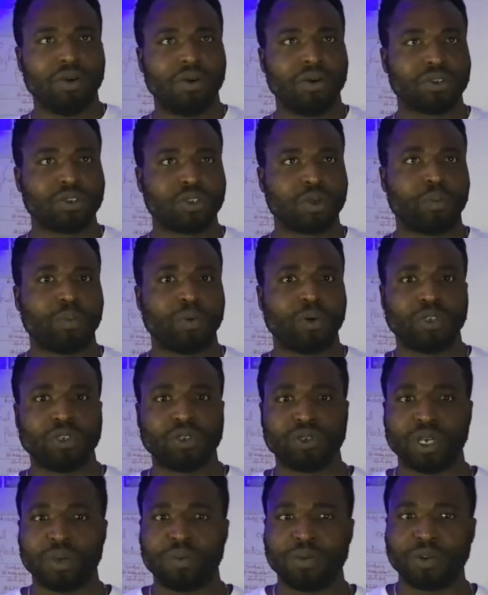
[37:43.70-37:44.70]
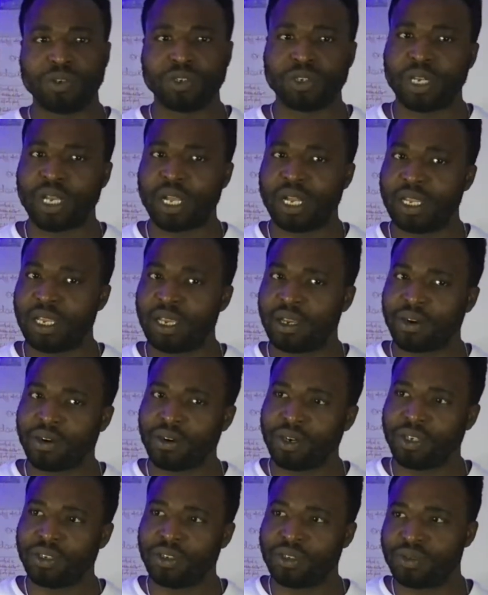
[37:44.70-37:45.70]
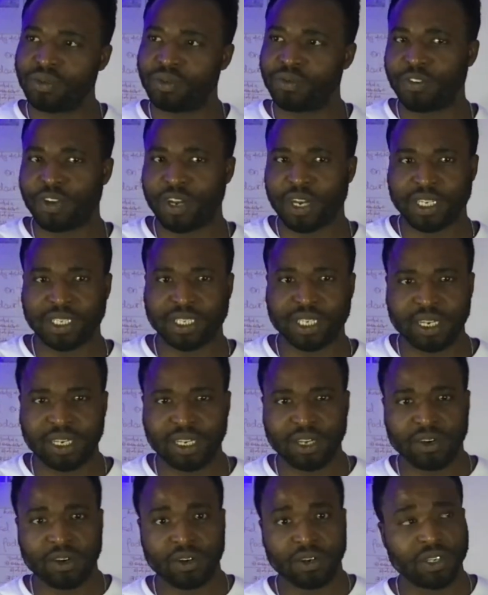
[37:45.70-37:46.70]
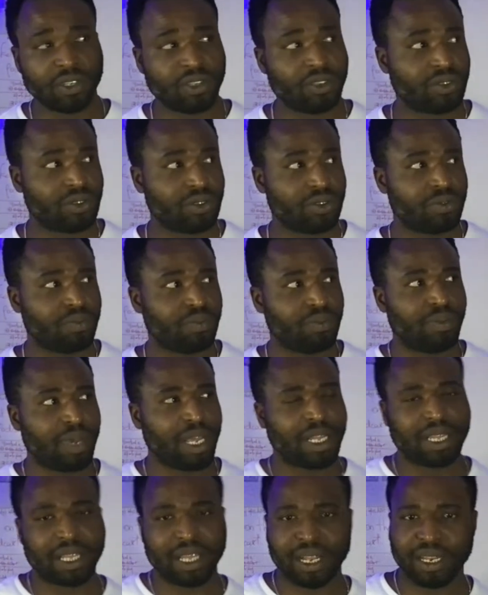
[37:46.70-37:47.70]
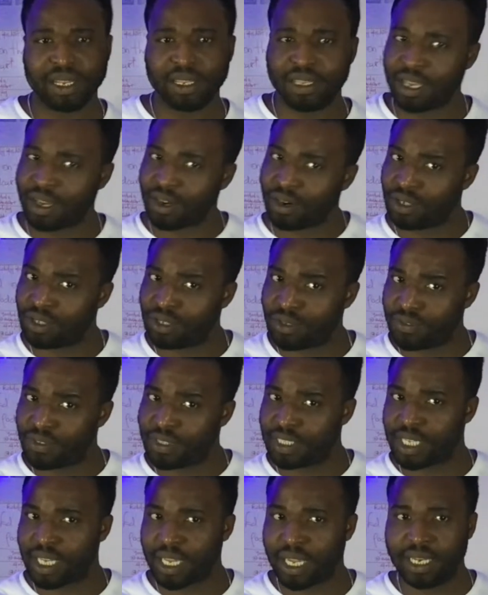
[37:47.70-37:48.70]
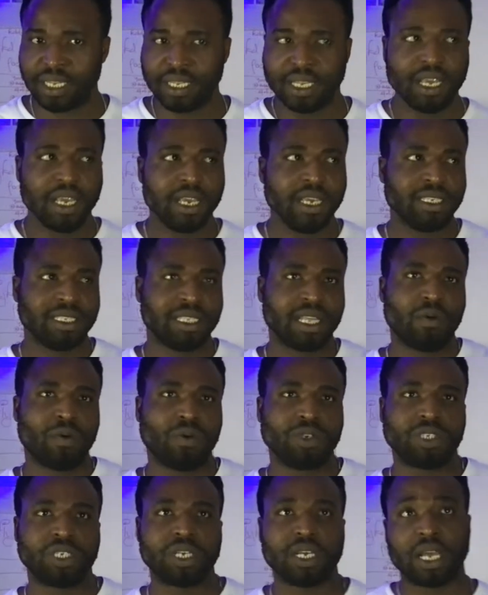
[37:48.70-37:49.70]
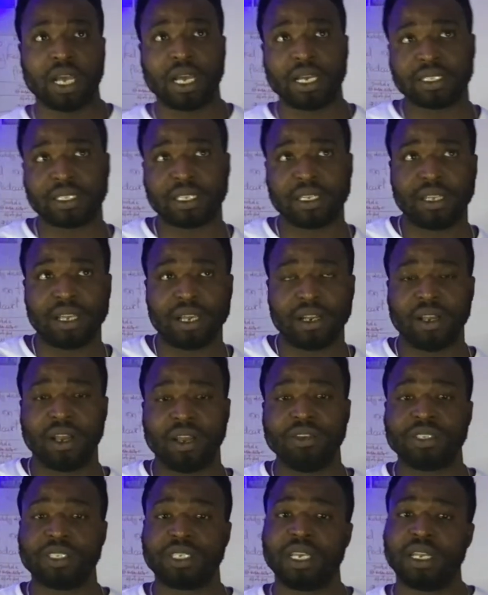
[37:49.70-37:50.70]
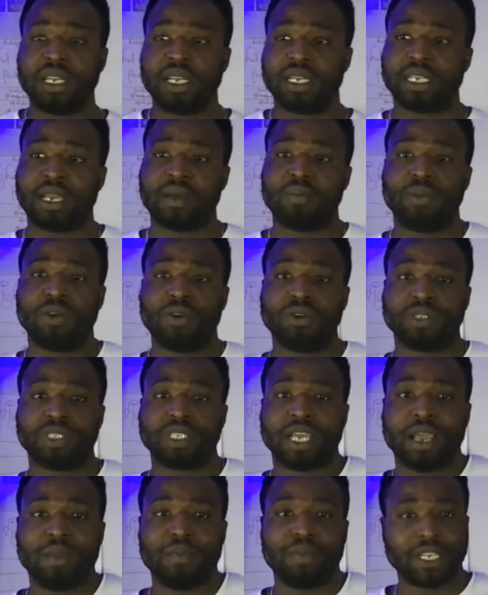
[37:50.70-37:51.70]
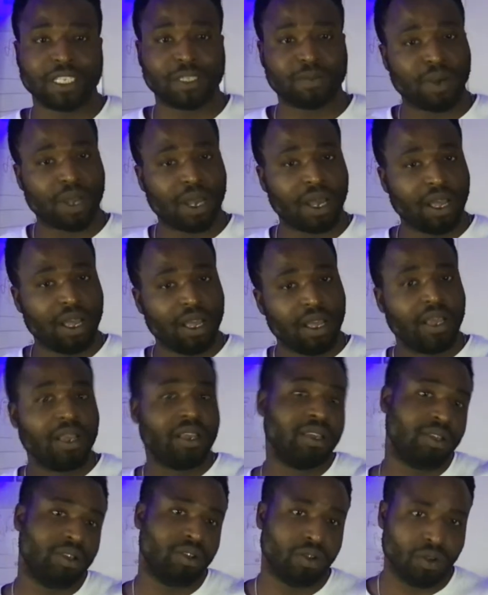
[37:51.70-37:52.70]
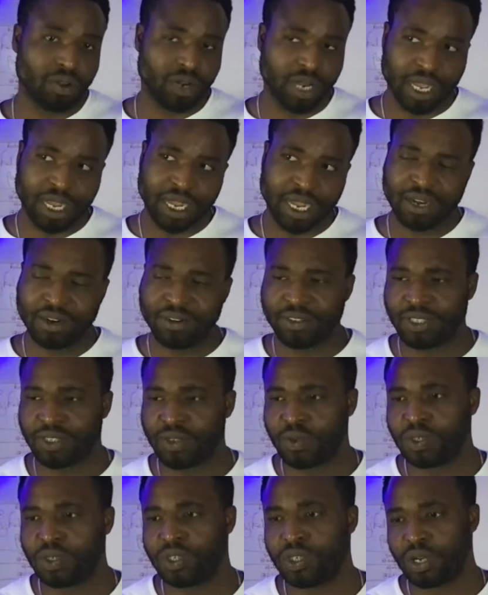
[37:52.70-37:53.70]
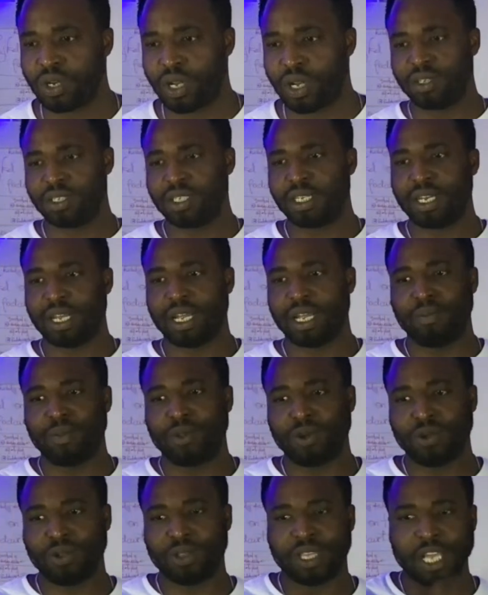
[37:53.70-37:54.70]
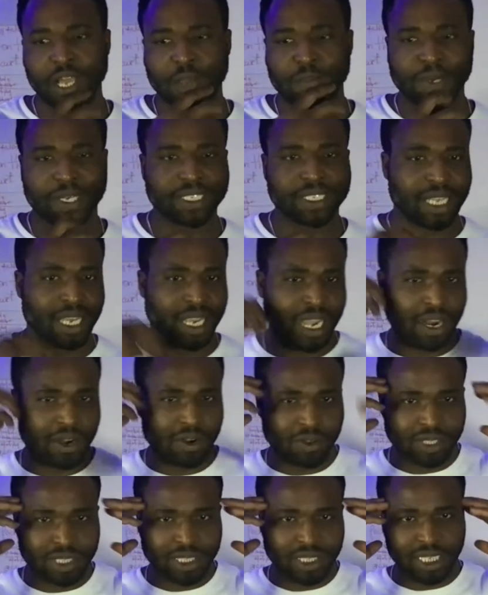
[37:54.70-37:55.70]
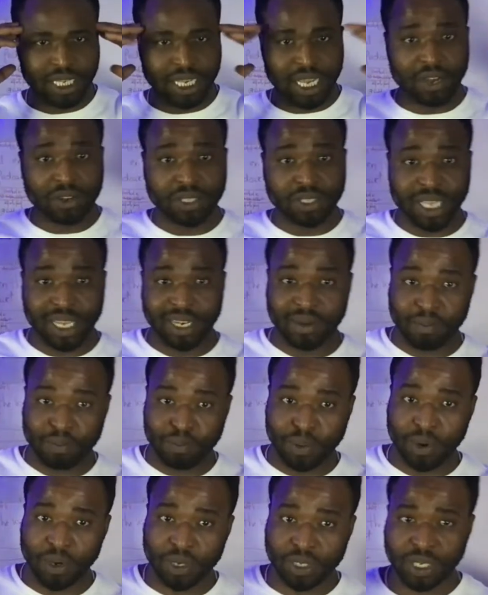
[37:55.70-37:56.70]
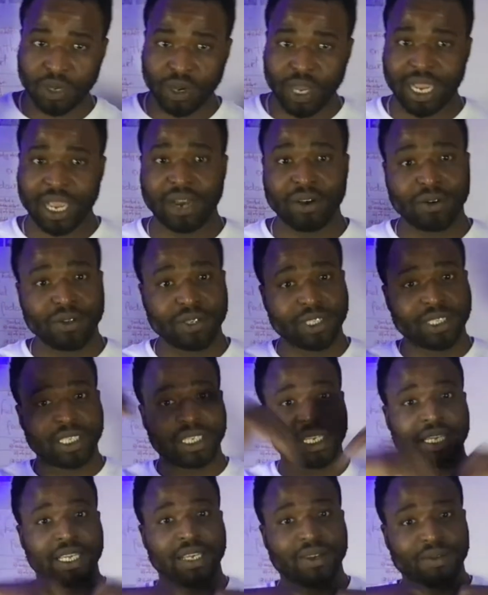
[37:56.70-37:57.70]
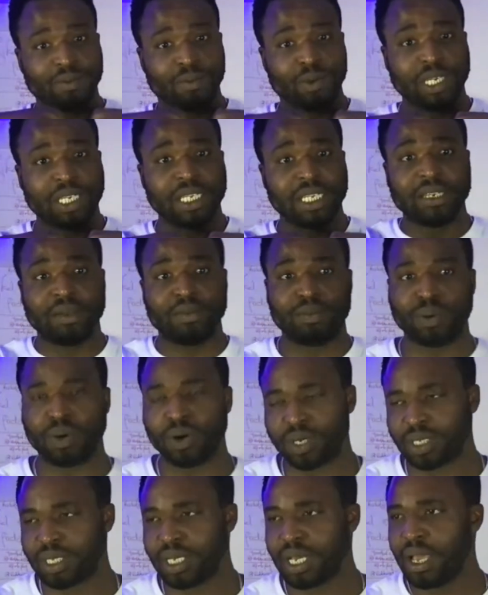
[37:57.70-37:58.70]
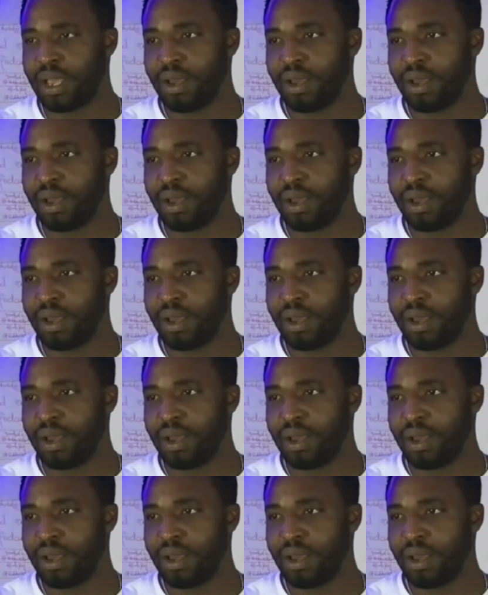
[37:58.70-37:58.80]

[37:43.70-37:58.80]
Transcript: support you emotionally, encourage you financially, encourage you mentally, encourage you physically? Is that what you're asking? And are you saying that I'm not your type as per that kind of situation? Are you saying that I'm not your type as I cannot think outside the box, or I cannot think within the box?